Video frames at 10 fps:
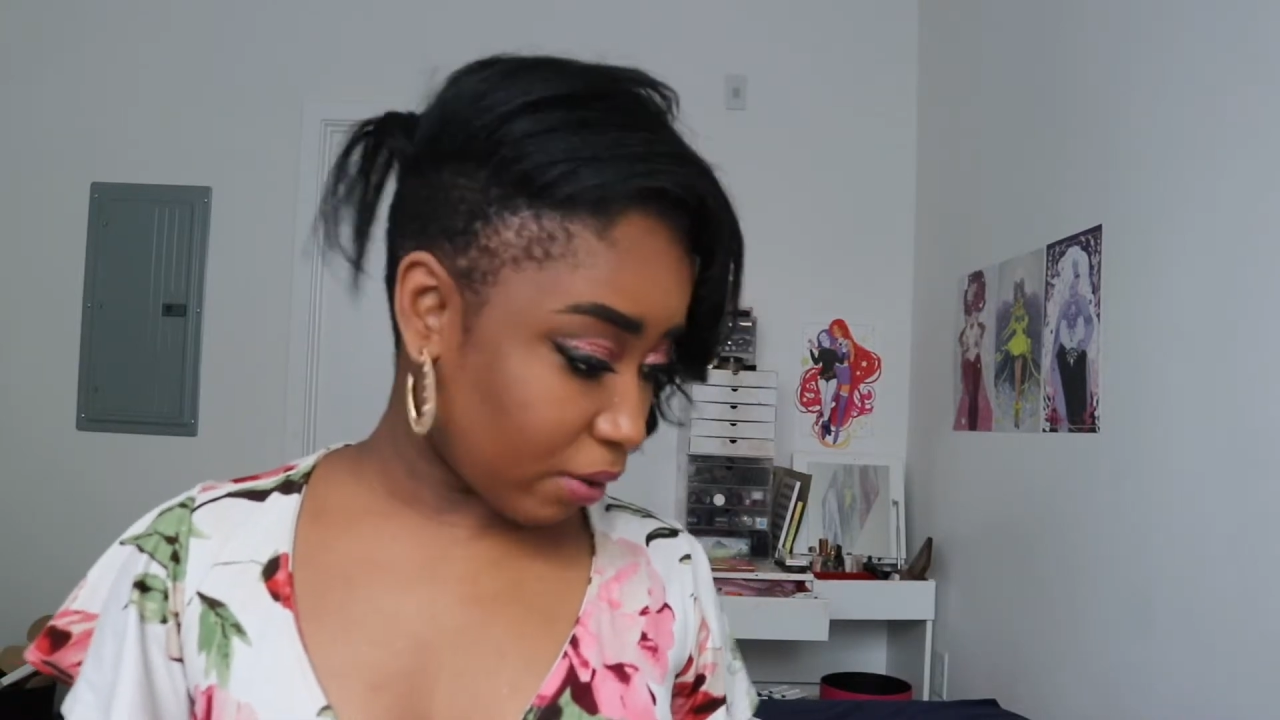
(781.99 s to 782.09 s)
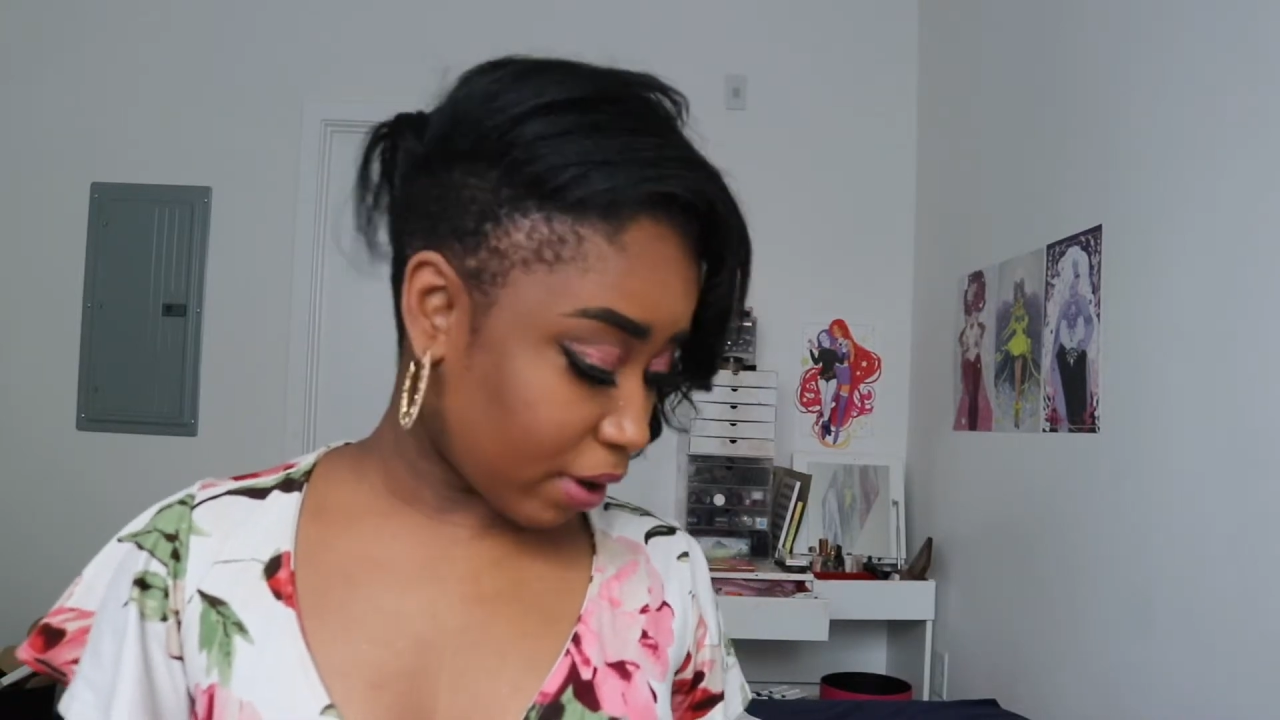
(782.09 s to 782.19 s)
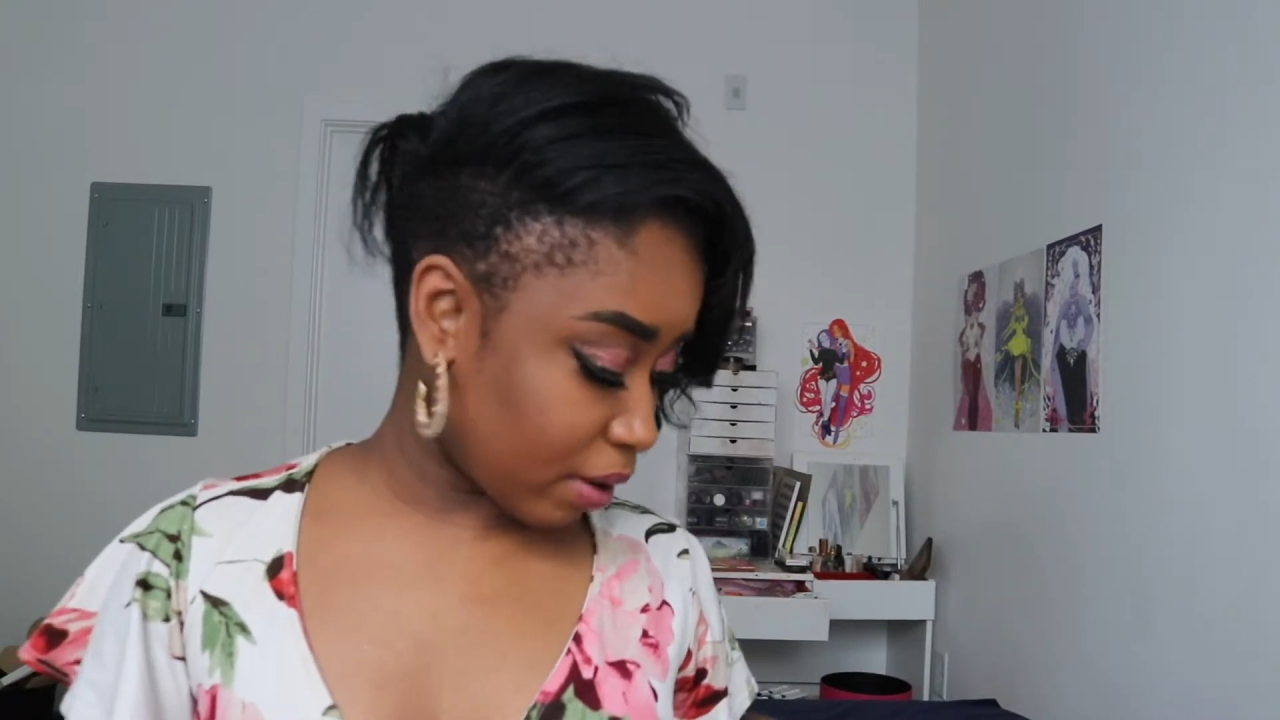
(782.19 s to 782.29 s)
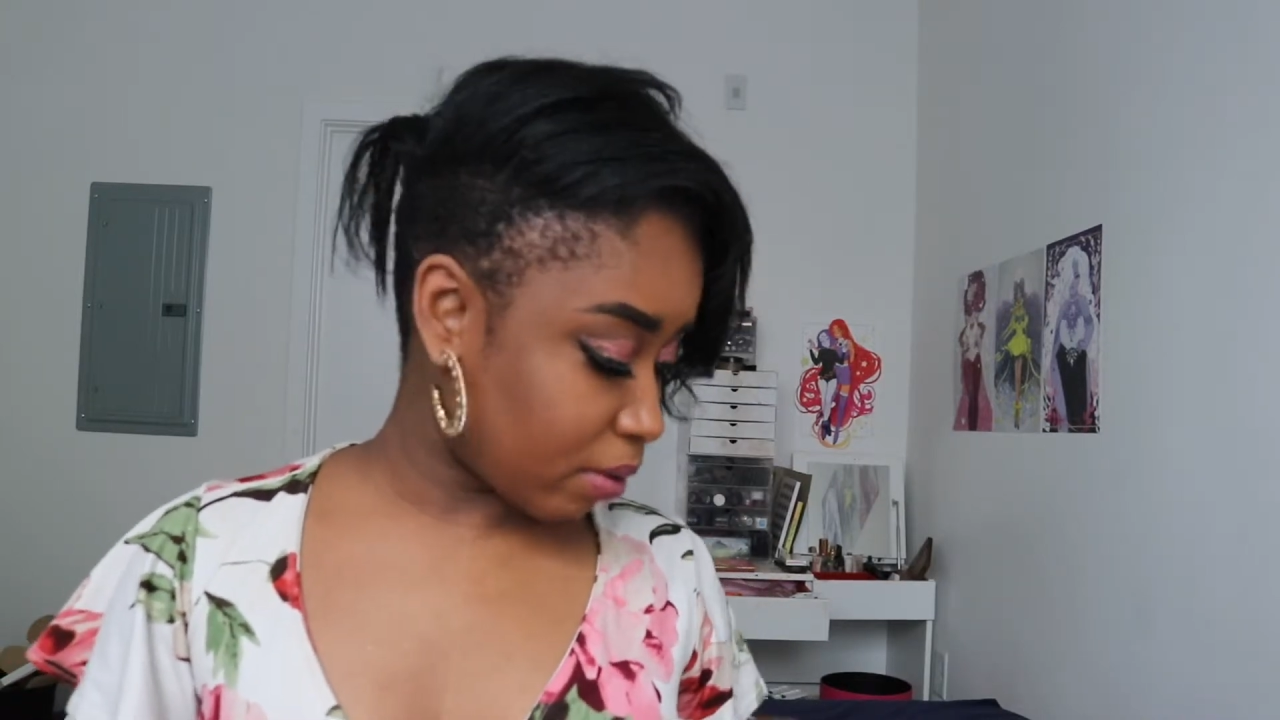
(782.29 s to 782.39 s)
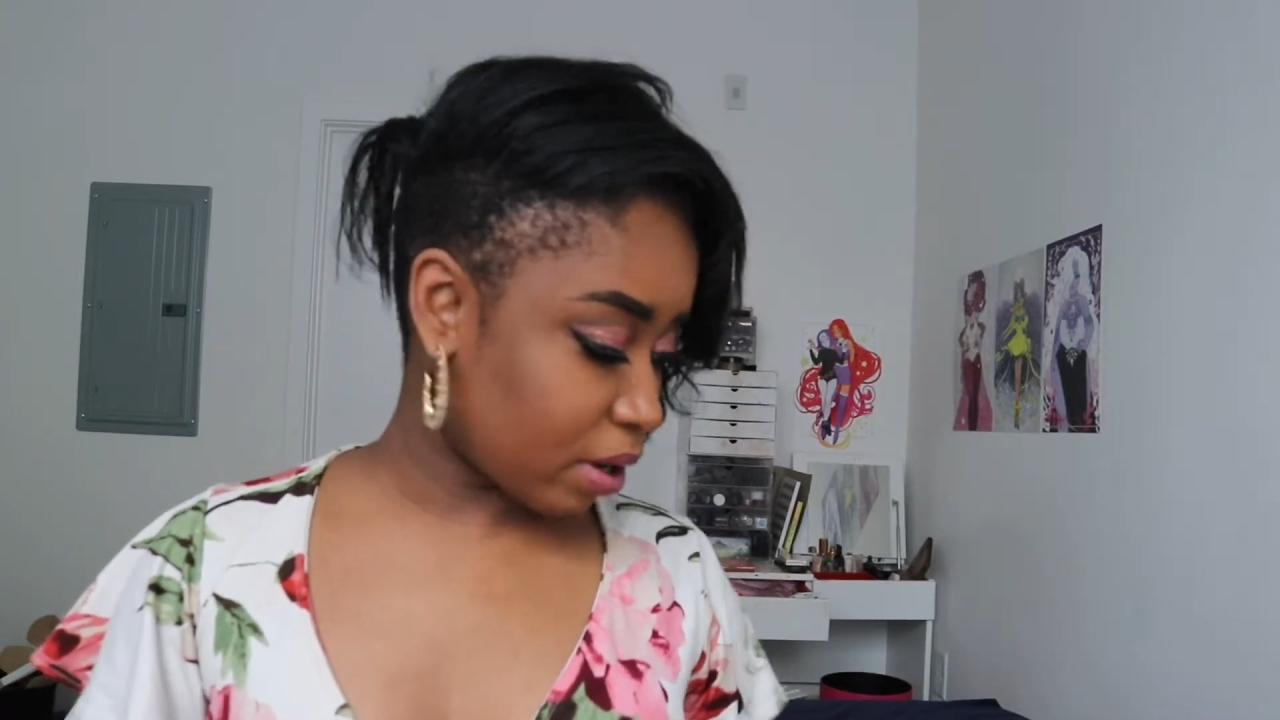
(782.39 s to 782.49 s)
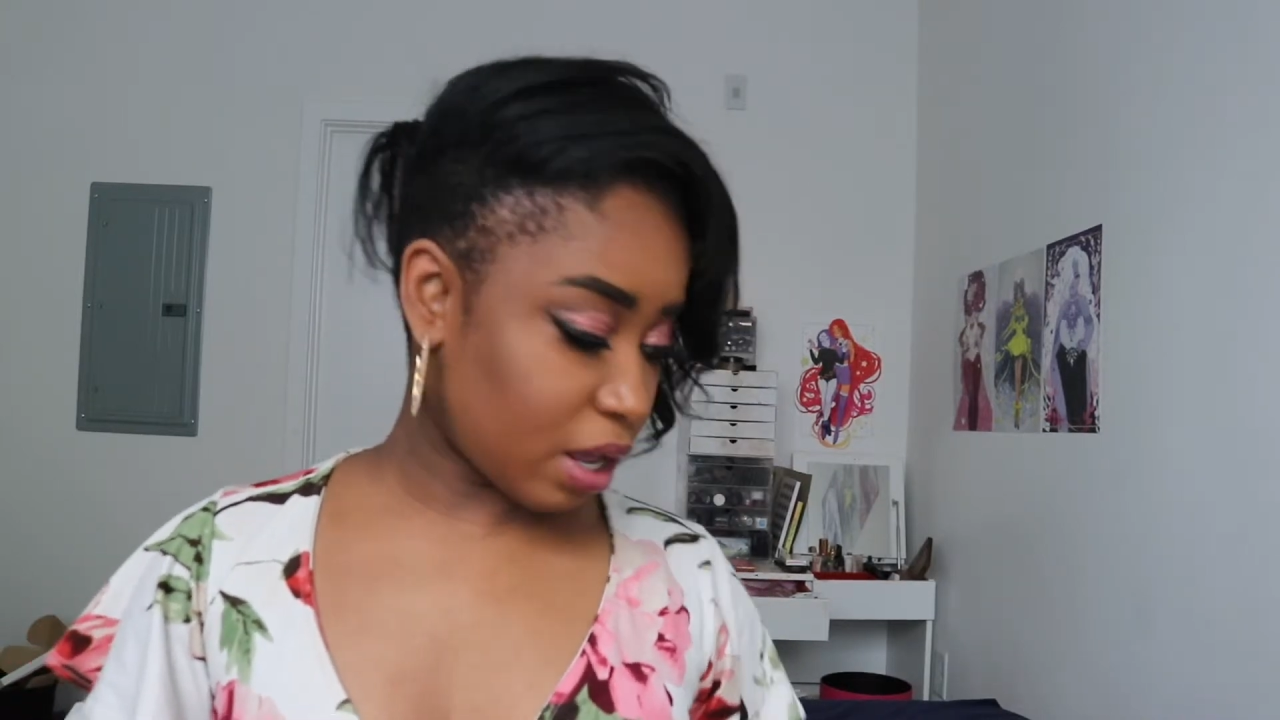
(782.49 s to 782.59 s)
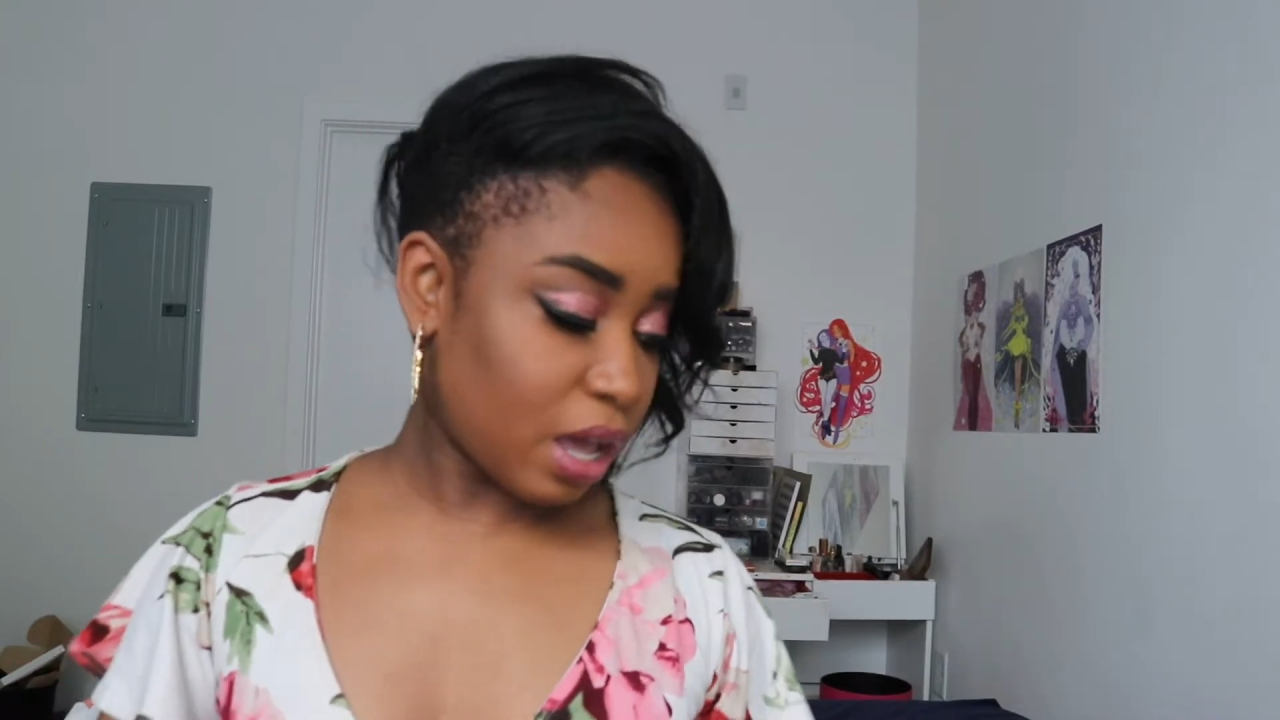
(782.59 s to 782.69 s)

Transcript: around.